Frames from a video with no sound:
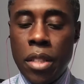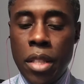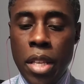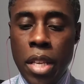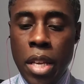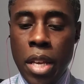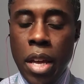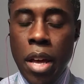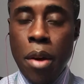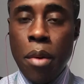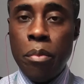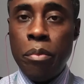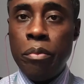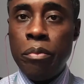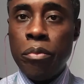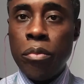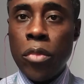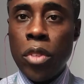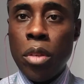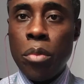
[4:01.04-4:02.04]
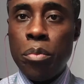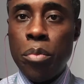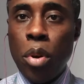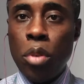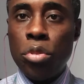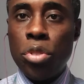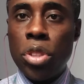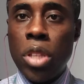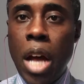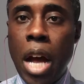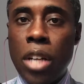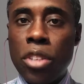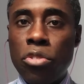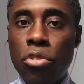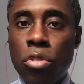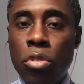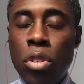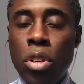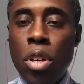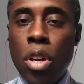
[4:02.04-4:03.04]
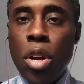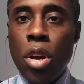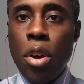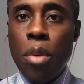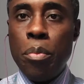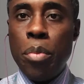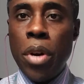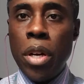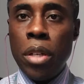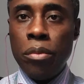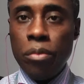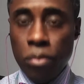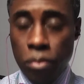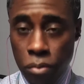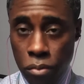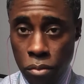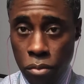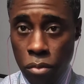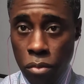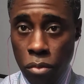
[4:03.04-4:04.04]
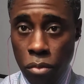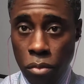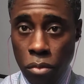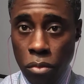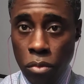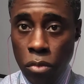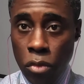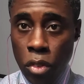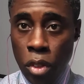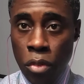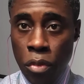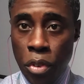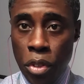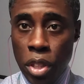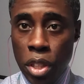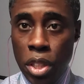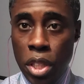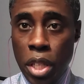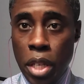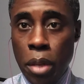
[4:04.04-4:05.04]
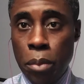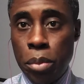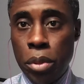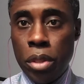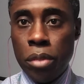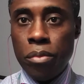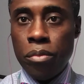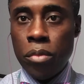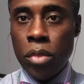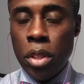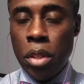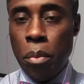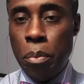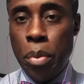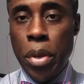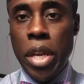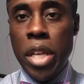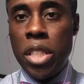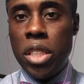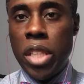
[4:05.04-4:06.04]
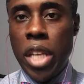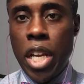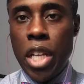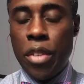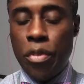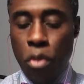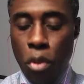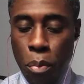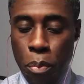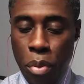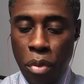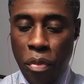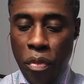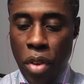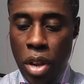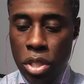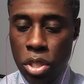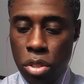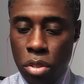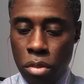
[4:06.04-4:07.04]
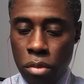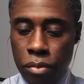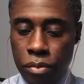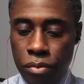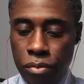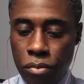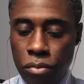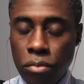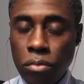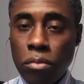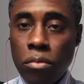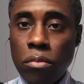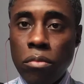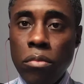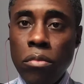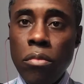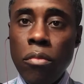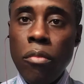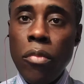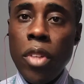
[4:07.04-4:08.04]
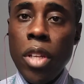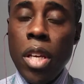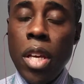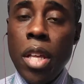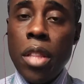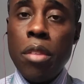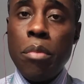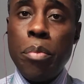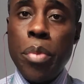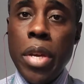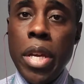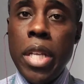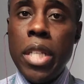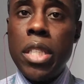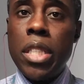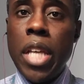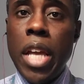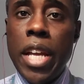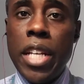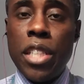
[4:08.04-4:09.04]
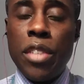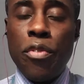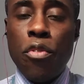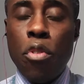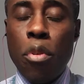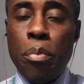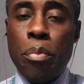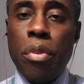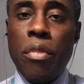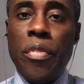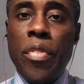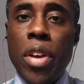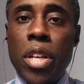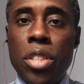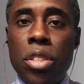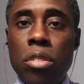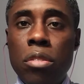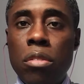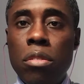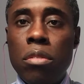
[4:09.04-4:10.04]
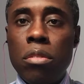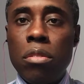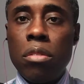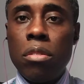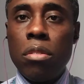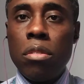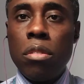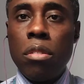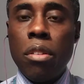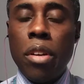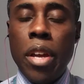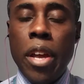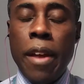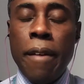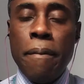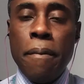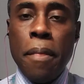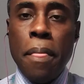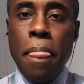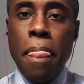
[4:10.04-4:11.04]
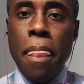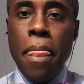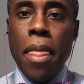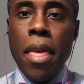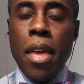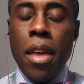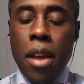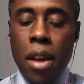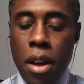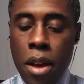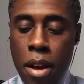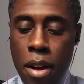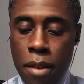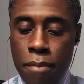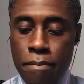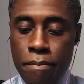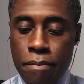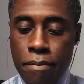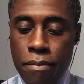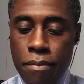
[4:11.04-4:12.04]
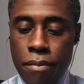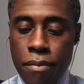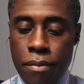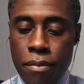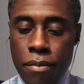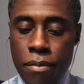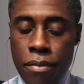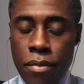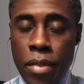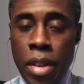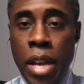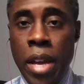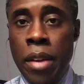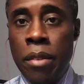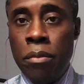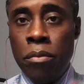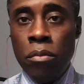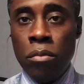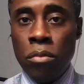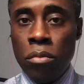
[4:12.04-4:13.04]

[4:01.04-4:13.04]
the postdoctoral, but for the tips, the P stands for professional. The P stands for professional. Okay. And